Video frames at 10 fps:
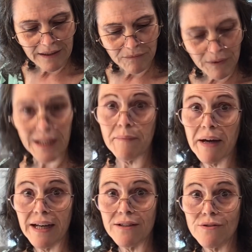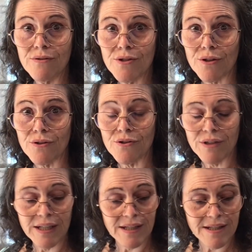really bad
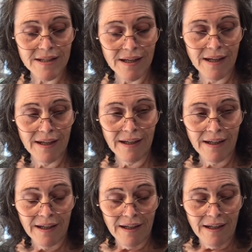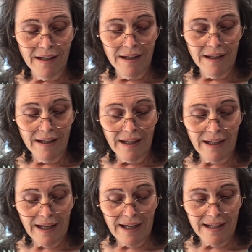surgery because he
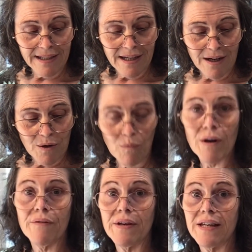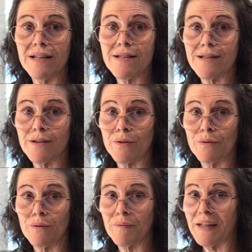had one of his
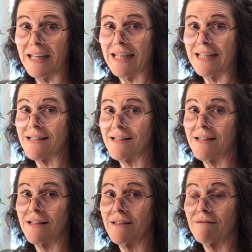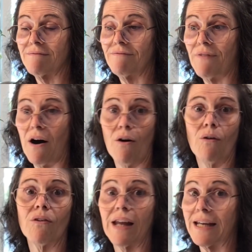little thingies didn't
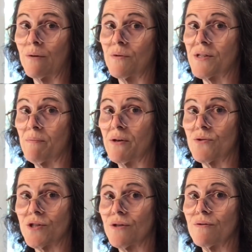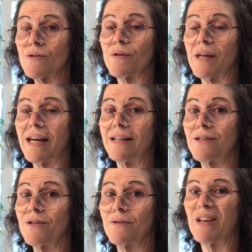fall like it was supposed to. So they had to
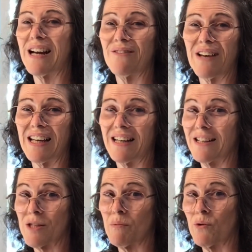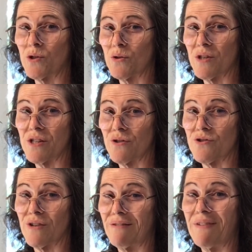do kind of like an exploratory
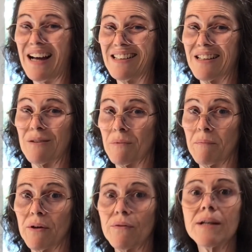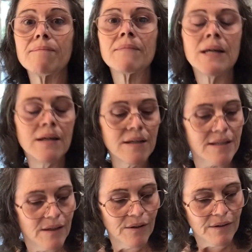surgery and find it and remove it.
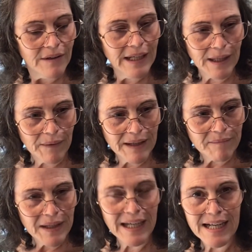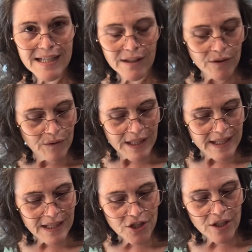So anyway, he has a little
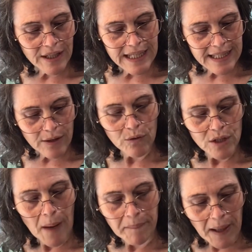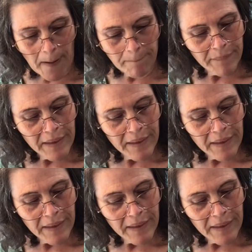incision on his little tum-tum,